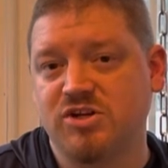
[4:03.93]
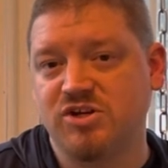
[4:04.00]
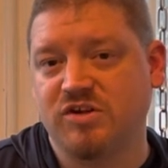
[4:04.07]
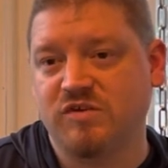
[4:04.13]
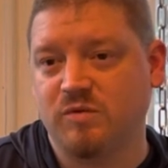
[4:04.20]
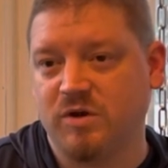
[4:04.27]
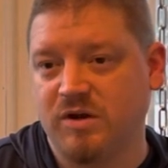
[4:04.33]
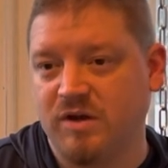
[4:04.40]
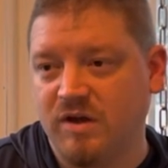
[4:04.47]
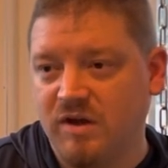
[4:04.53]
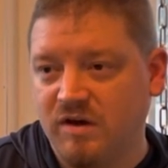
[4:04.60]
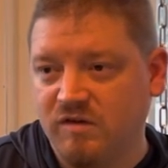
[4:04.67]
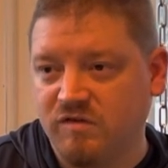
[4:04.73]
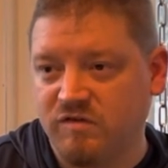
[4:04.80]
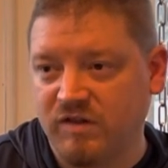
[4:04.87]
just would
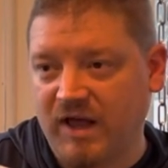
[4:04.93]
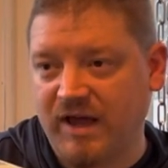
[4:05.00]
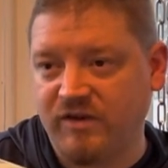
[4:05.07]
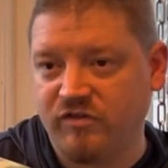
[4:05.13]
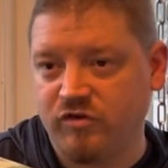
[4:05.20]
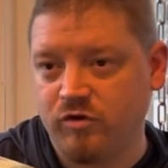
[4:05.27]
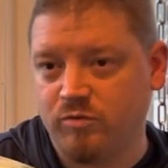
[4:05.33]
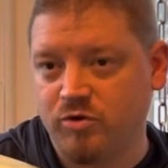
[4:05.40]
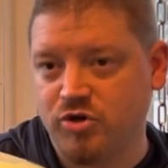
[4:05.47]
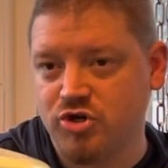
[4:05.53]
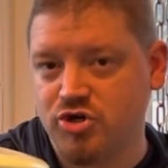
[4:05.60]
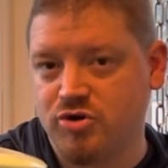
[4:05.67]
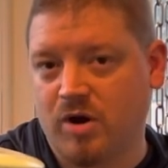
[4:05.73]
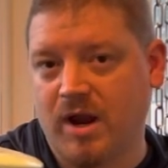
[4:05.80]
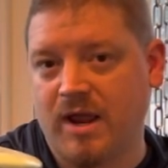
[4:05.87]
fly super
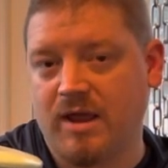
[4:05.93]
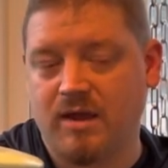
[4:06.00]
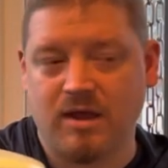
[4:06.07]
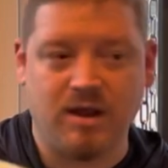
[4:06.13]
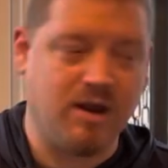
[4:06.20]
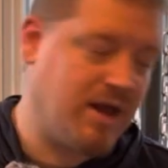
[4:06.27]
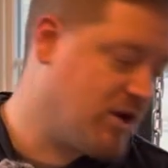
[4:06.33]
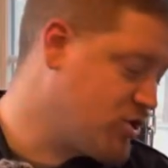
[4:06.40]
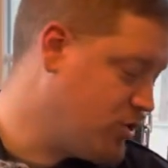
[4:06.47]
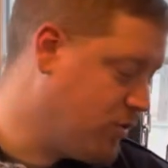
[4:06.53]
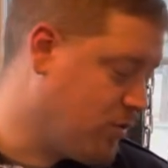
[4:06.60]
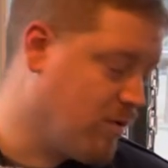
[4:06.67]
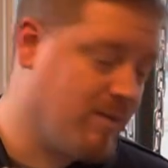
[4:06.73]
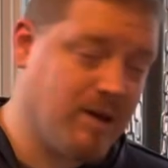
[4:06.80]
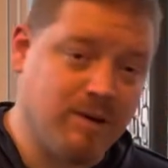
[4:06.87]
straight and actually
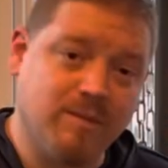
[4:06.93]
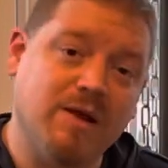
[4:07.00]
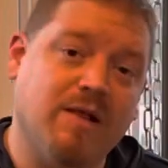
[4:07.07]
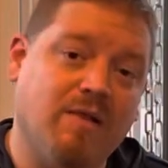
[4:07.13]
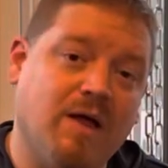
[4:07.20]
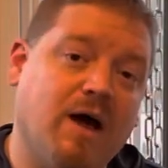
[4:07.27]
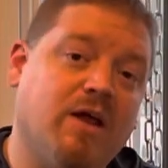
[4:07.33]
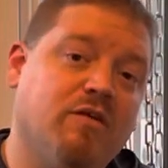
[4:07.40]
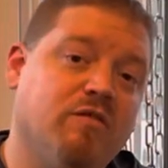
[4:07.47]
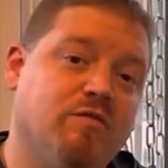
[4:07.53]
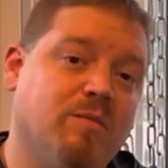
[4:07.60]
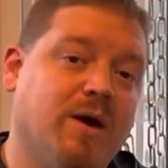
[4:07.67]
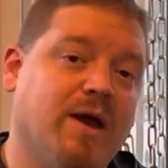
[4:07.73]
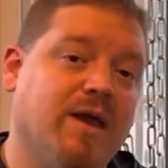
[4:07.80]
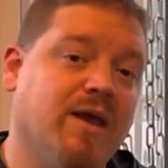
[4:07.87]
remind me a lot of
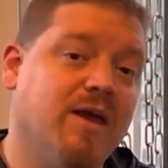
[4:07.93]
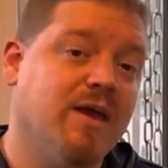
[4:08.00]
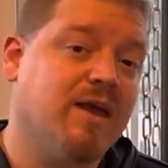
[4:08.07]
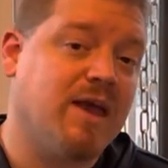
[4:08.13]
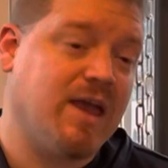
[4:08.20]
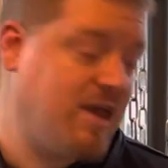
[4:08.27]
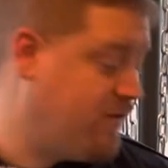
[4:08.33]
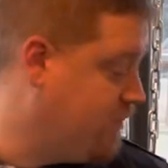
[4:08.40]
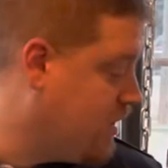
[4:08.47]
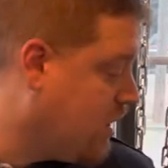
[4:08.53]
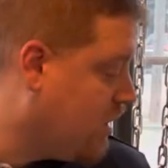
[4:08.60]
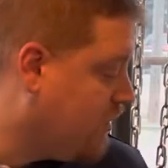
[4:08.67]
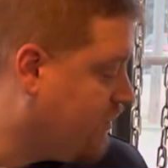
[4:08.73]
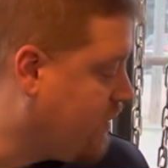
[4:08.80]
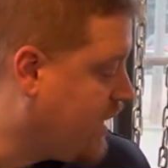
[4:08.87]
my
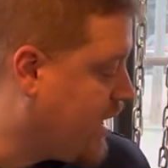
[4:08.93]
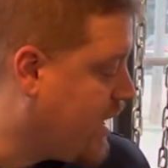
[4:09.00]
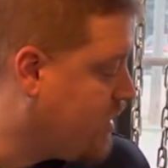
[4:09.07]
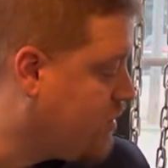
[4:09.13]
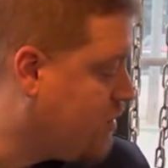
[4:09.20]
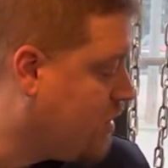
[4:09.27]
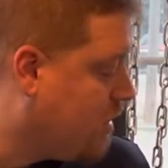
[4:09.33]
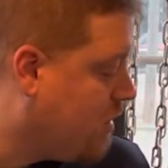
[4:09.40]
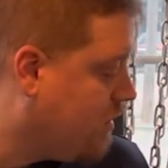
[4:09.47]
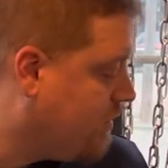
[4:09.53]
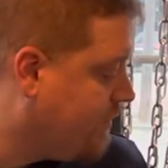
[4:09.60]
AVRs that I throw.